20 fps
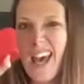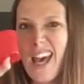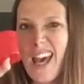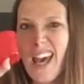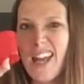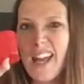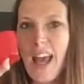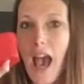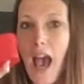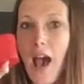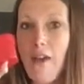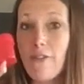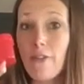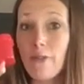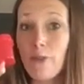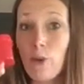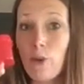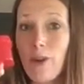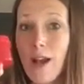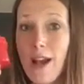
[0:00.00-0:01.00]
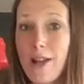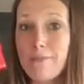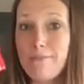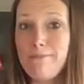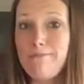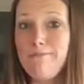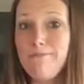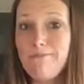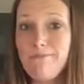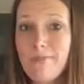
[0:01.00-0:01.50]
and half of a red.
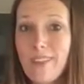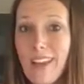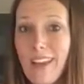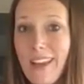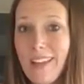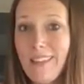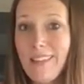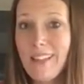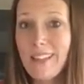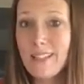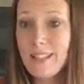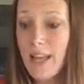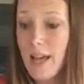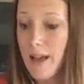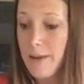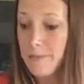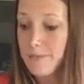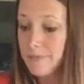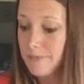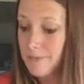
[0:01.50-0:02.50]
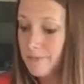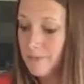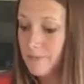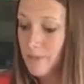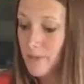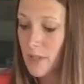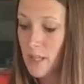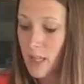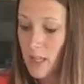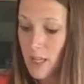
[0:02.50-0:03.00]
And that's it.